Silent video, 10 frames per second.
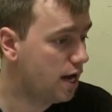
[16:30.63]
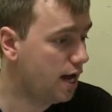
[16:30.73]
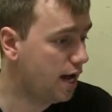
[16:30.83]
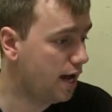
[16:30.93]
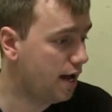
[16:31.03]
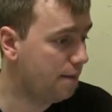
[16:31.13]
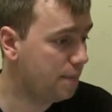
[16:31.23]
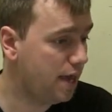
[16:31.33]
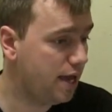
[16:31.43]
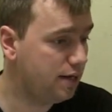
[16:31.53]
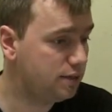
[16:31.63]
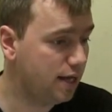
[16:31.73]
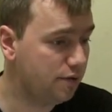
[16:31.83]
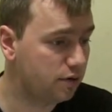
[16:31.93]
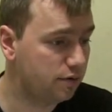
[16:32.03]
And
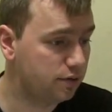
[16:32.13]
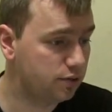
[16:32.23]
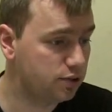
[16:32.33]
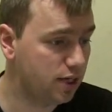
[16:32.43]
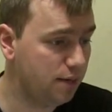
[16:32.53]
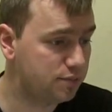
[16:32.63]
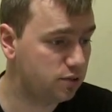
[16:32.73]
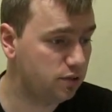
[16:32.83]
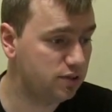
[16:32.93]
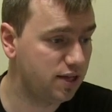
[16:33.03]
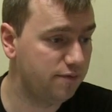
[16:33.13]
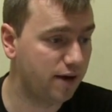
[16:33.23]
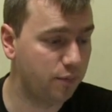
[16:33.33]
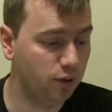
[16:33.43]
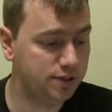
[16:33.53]
yeah, they're in good shape. So you save
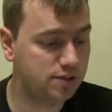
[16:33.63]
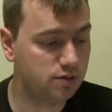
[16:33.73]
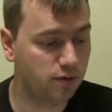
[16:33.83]
5 points.